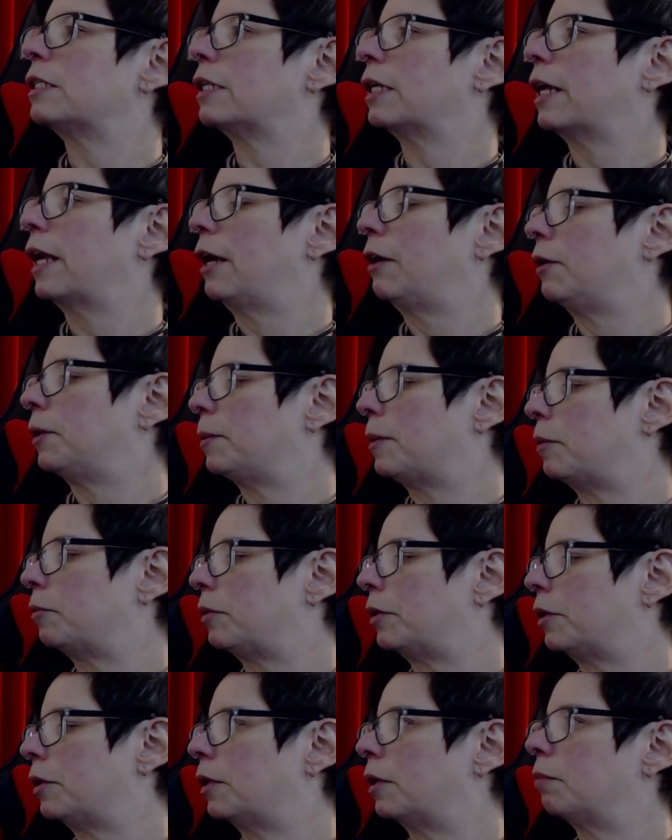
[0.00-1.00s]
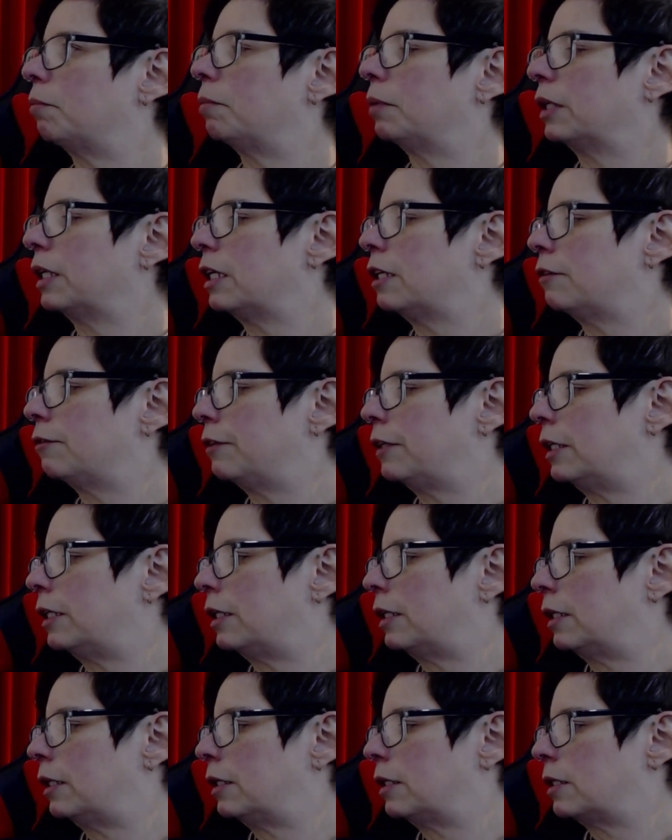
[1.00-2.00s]
I can't remember. I believe it
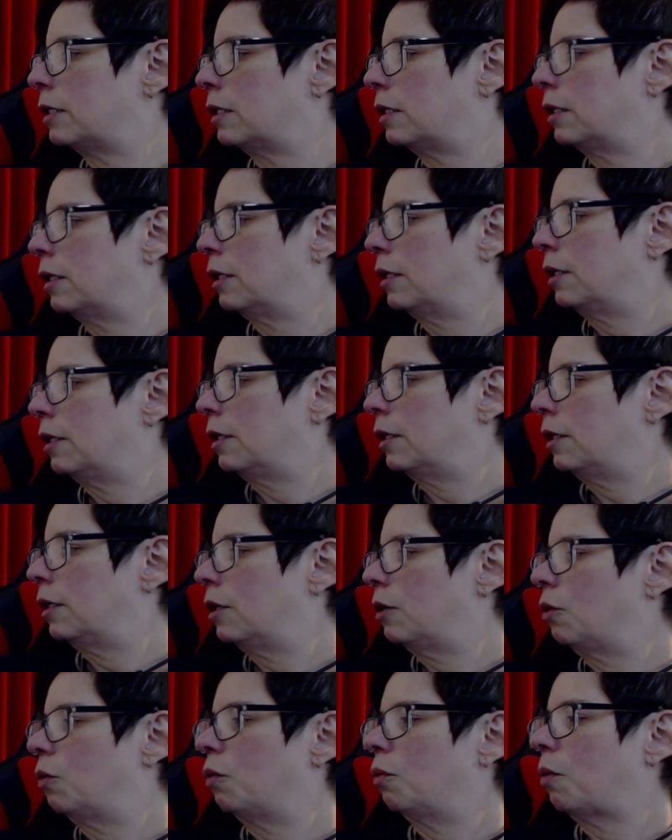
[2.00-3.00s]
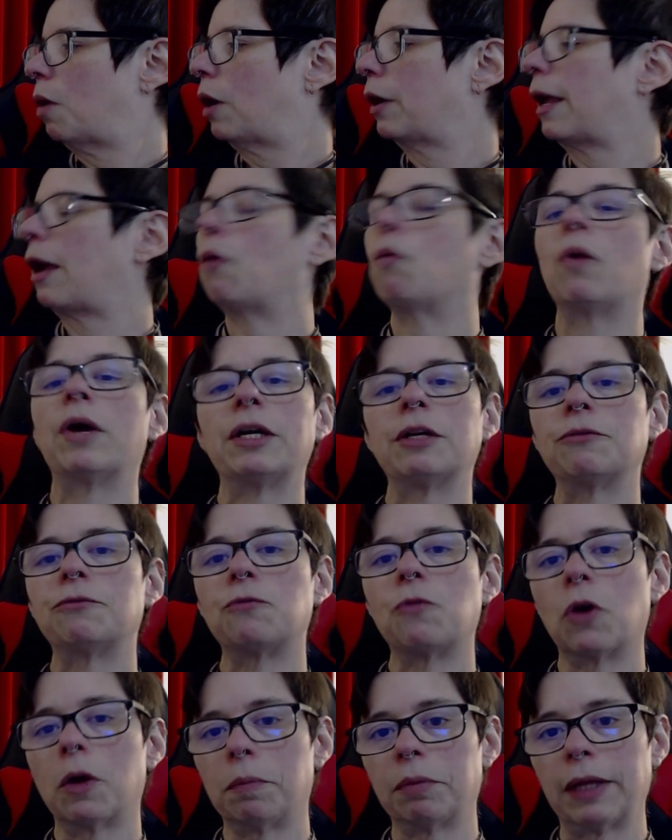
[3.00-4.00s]
is, oh yeah, one to
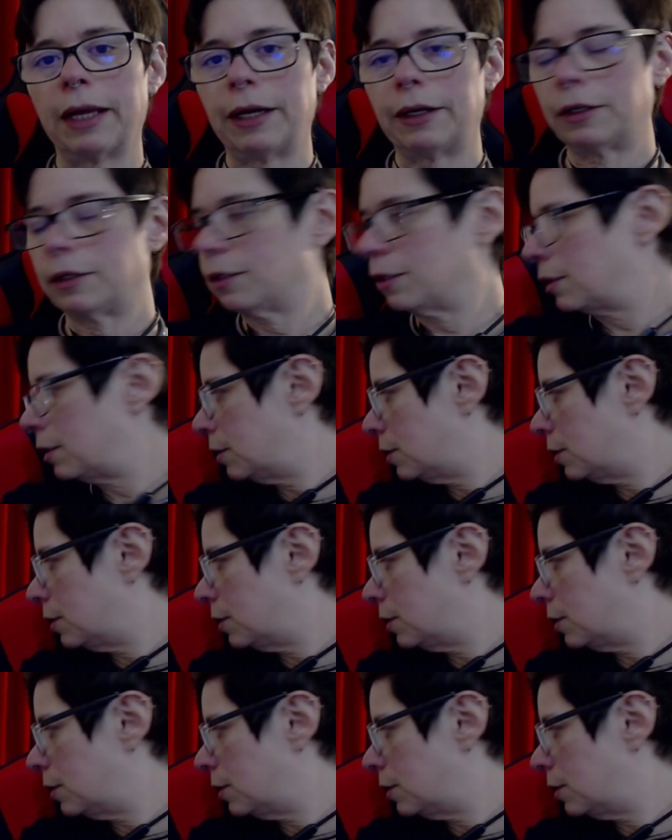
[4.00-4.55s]
four players.